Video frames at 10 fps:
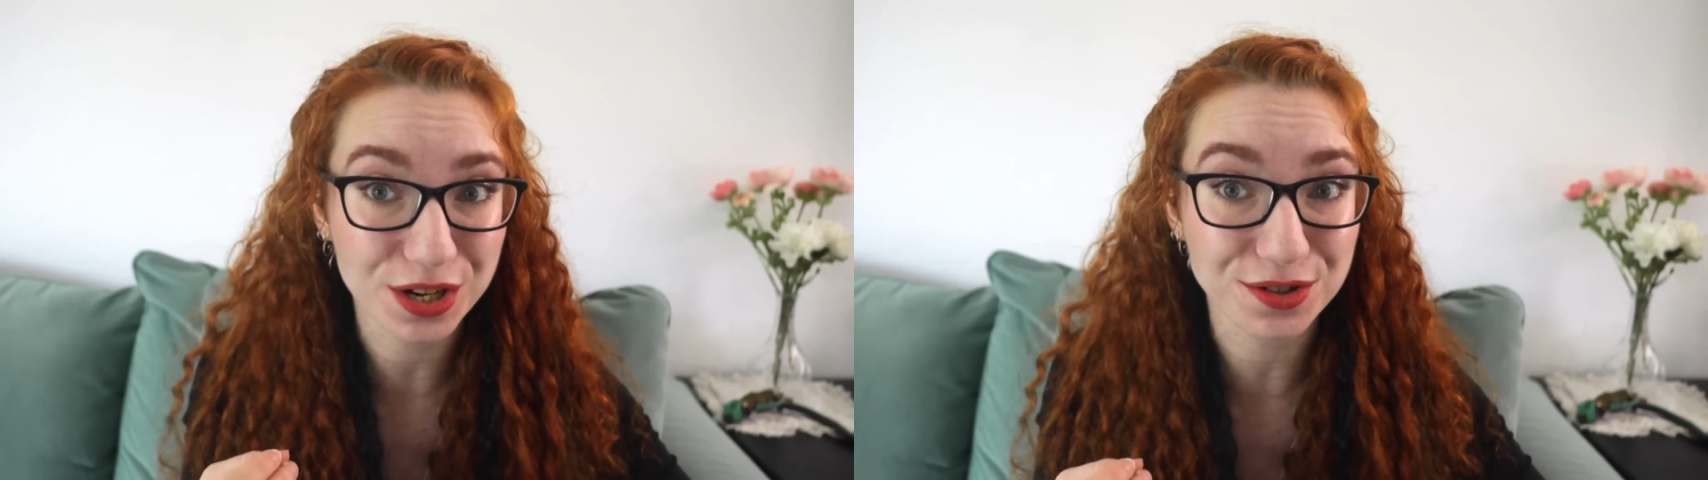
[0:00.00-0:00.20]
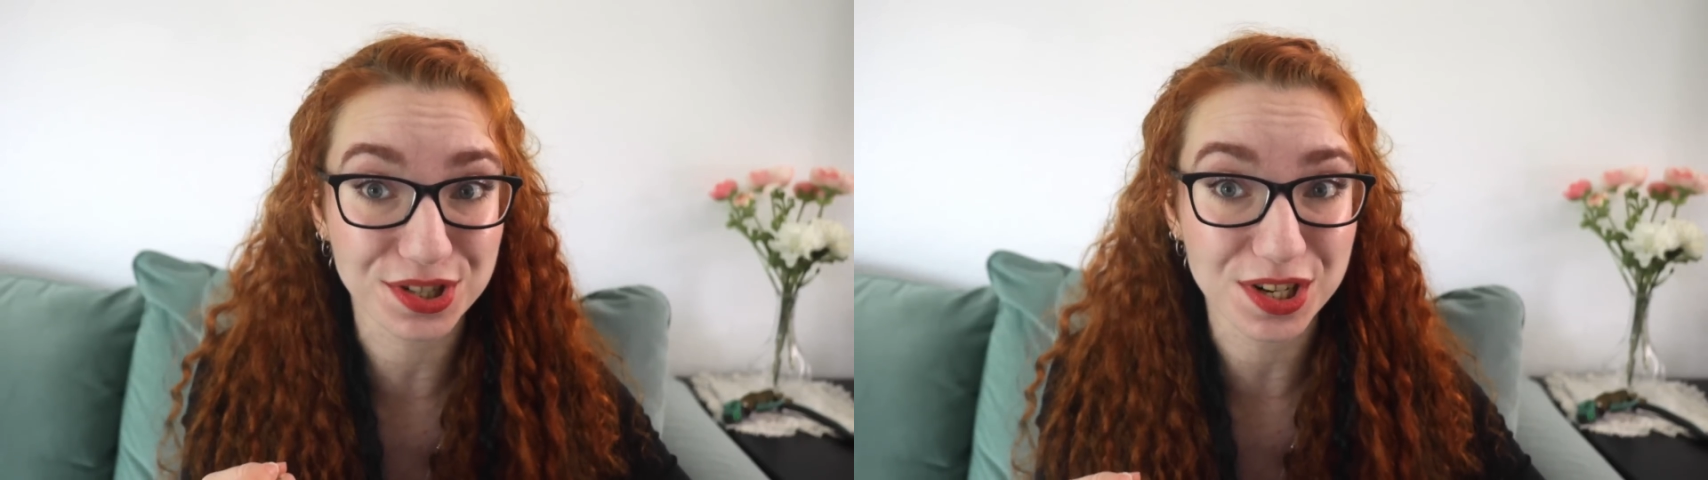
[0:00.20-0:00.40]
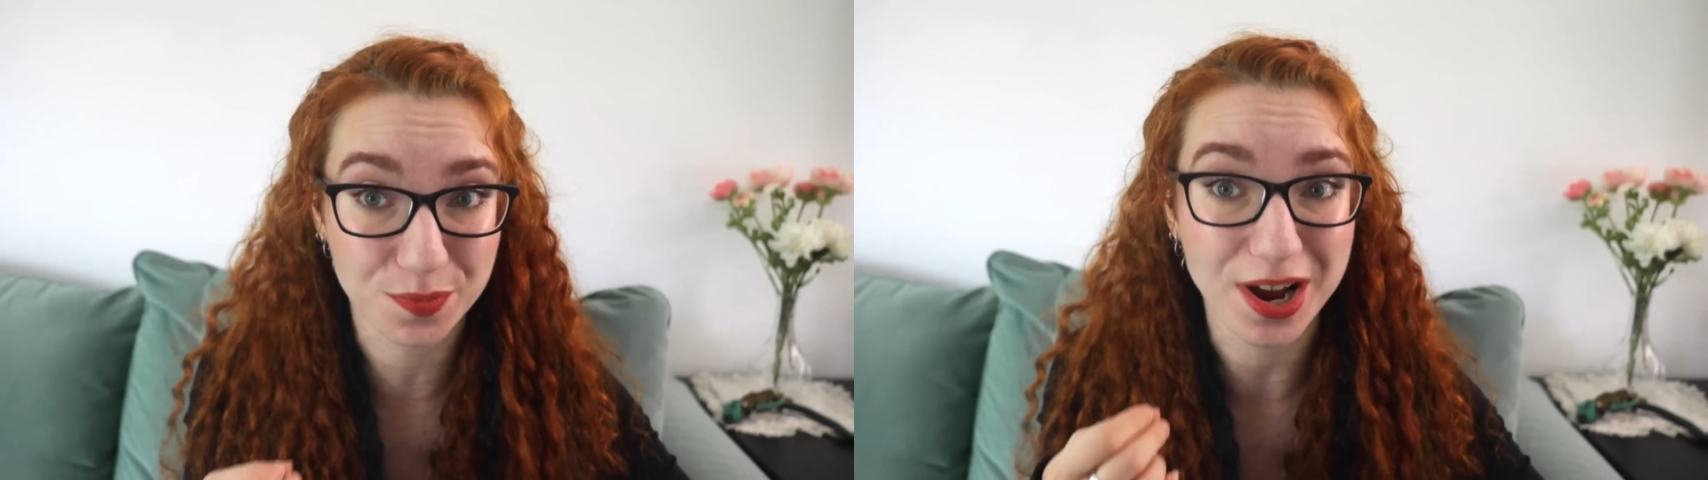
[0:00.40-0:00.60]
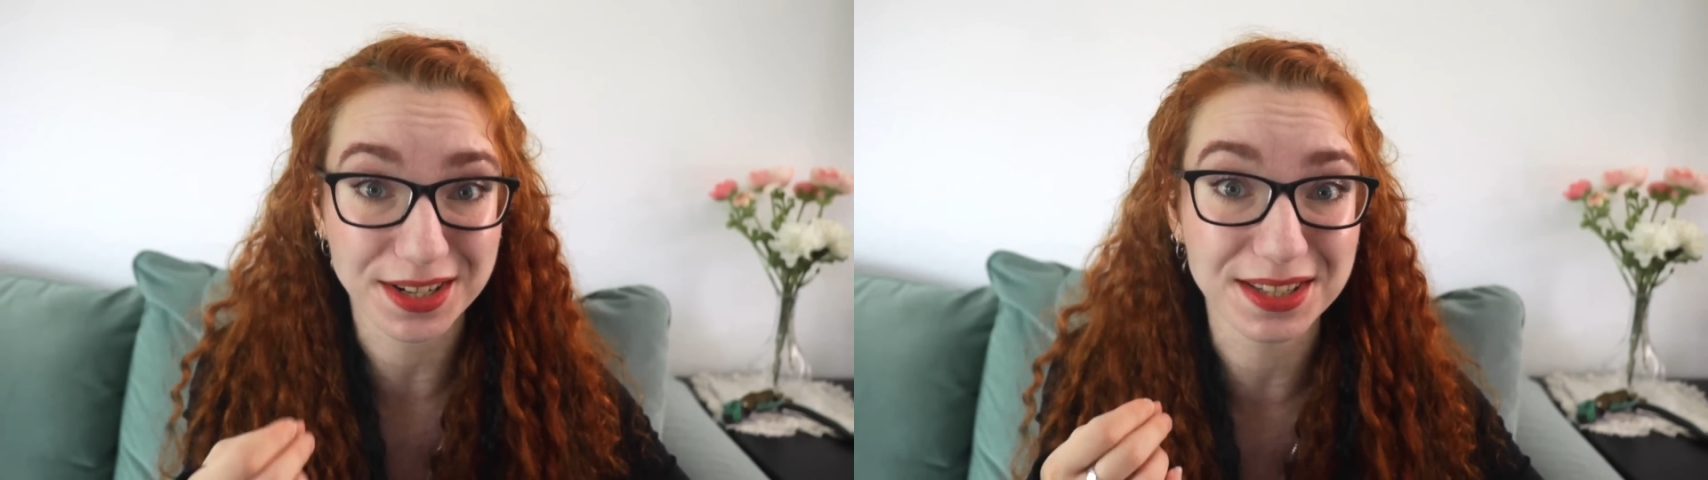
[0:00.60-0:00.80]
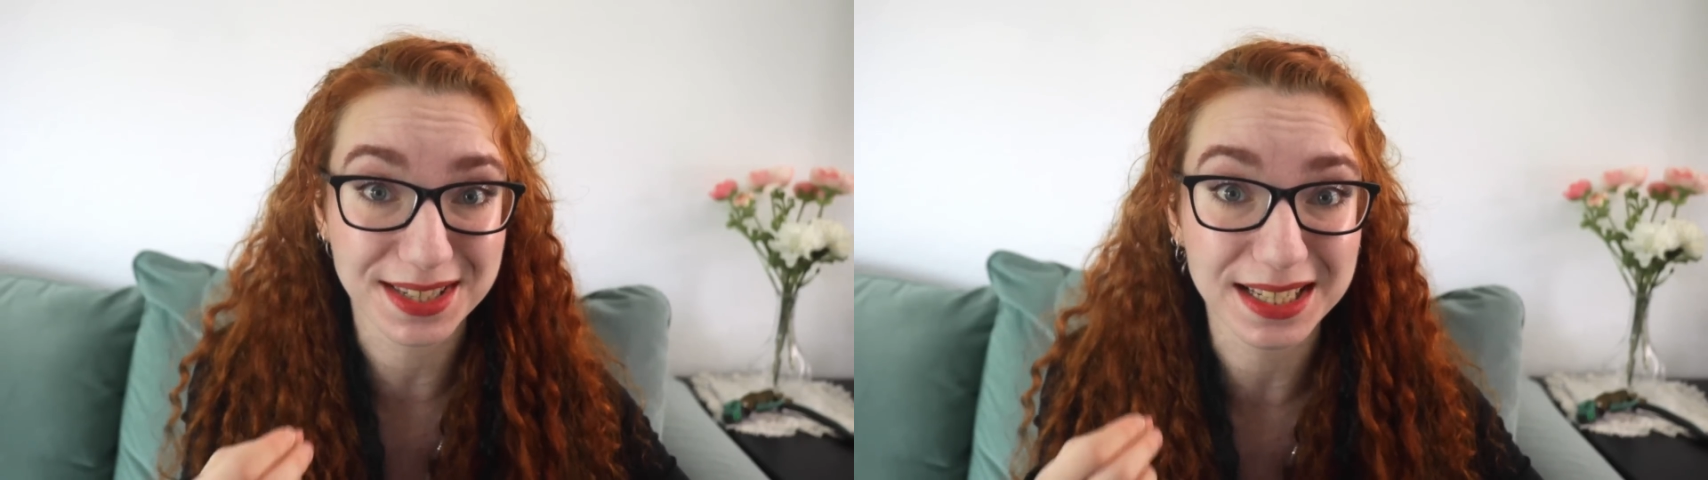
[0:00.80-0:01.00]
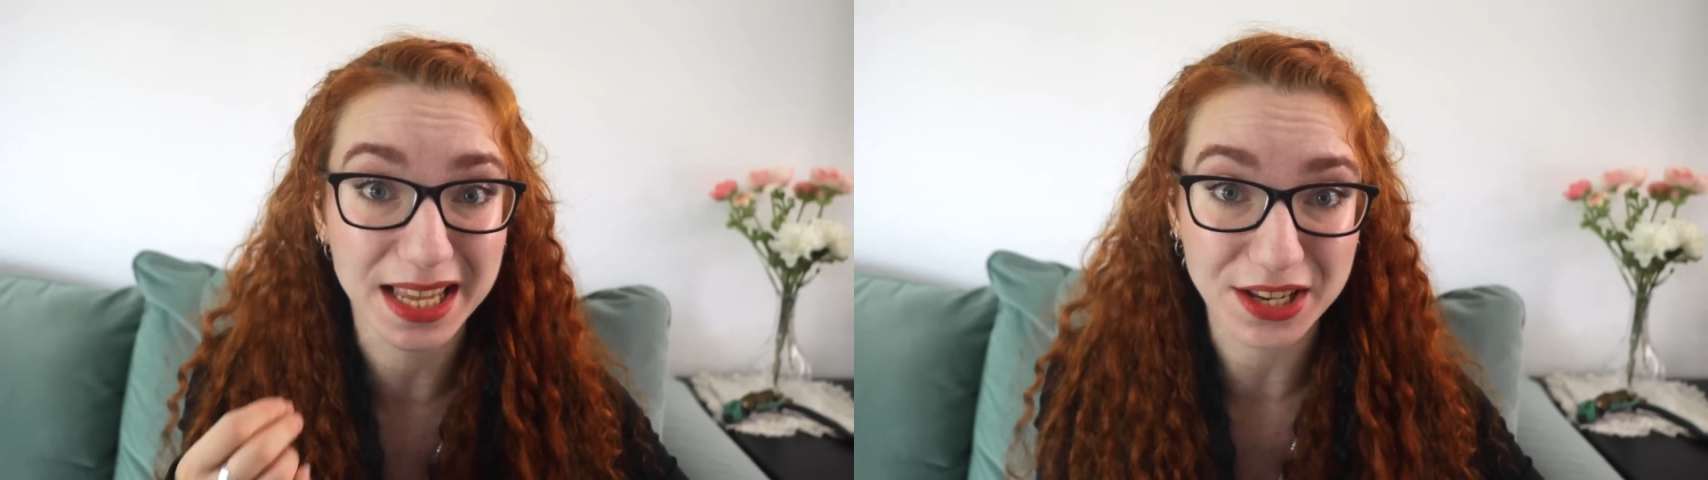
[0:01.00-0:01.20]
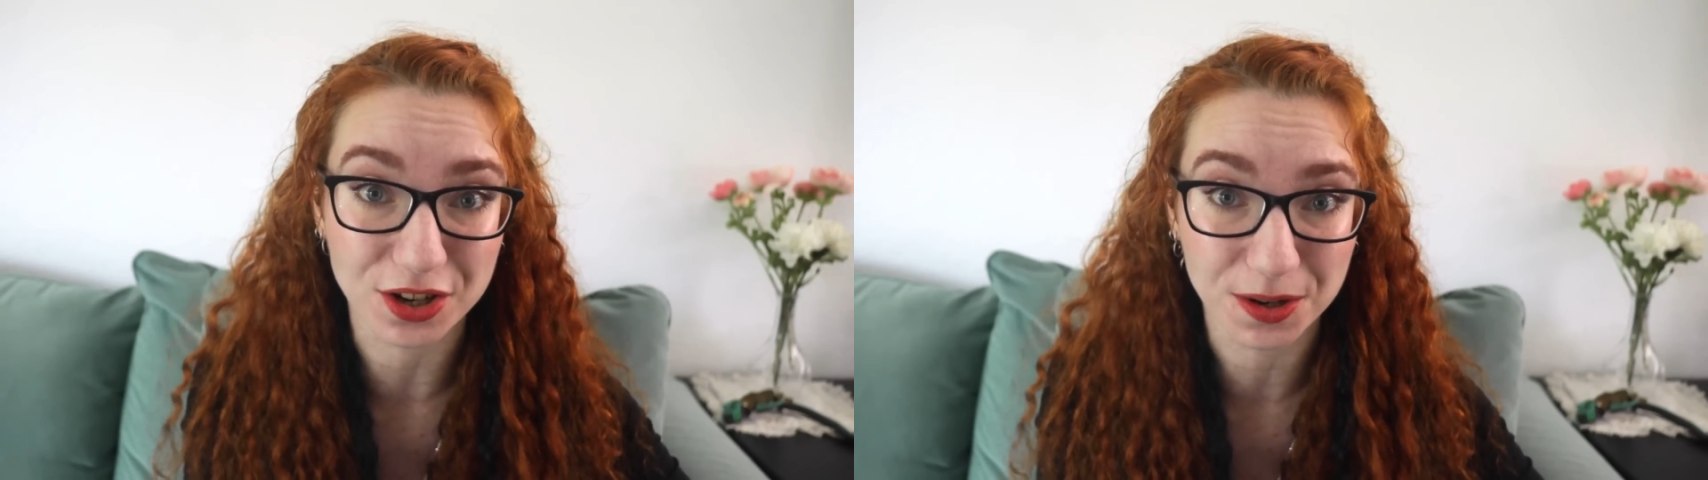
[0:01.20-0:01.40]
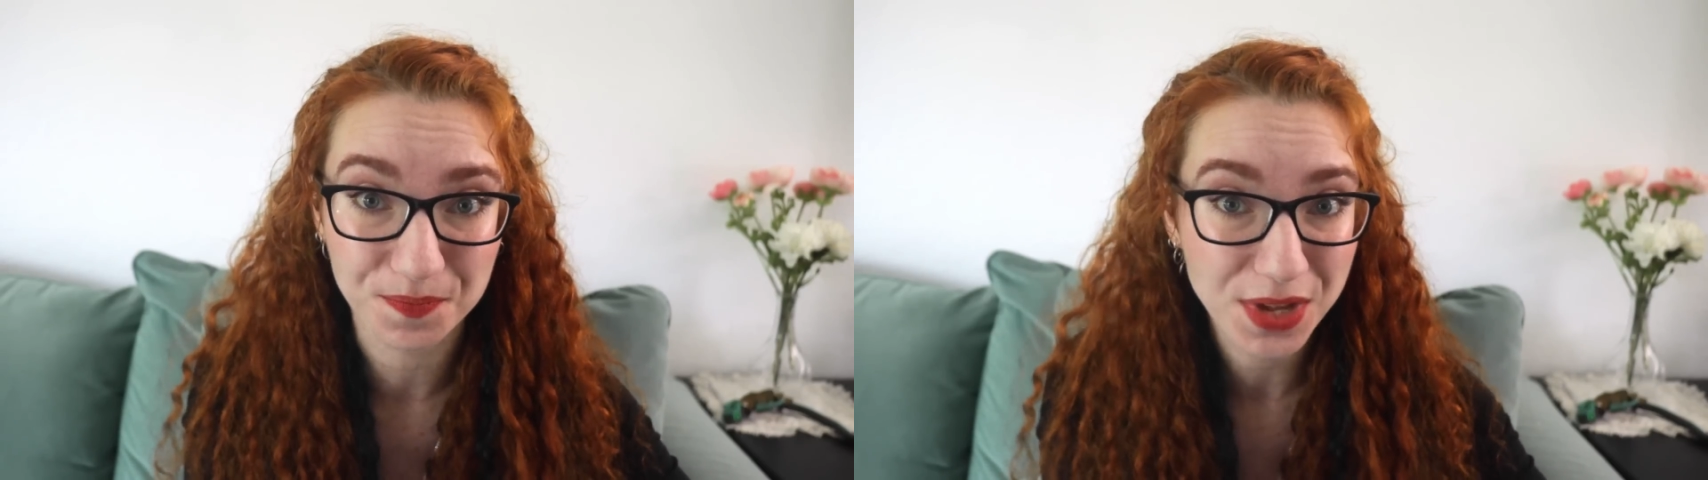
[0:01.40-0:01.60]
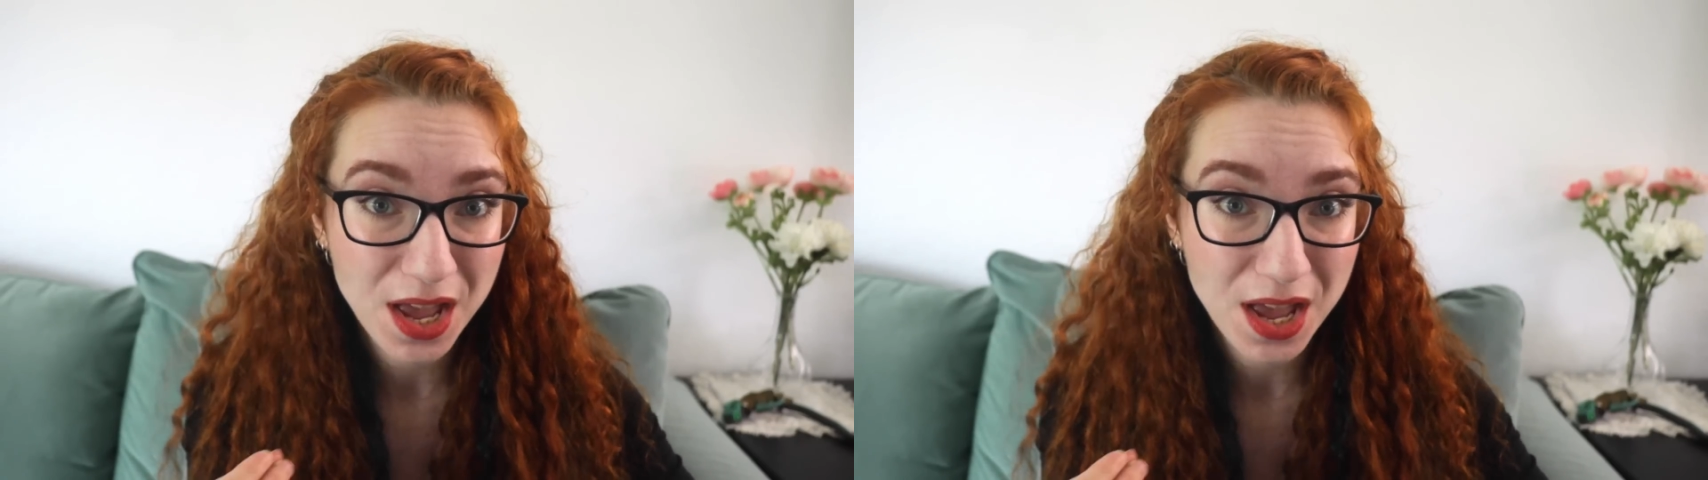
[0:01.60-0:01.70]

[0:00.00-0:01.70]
years in a pregnancy later.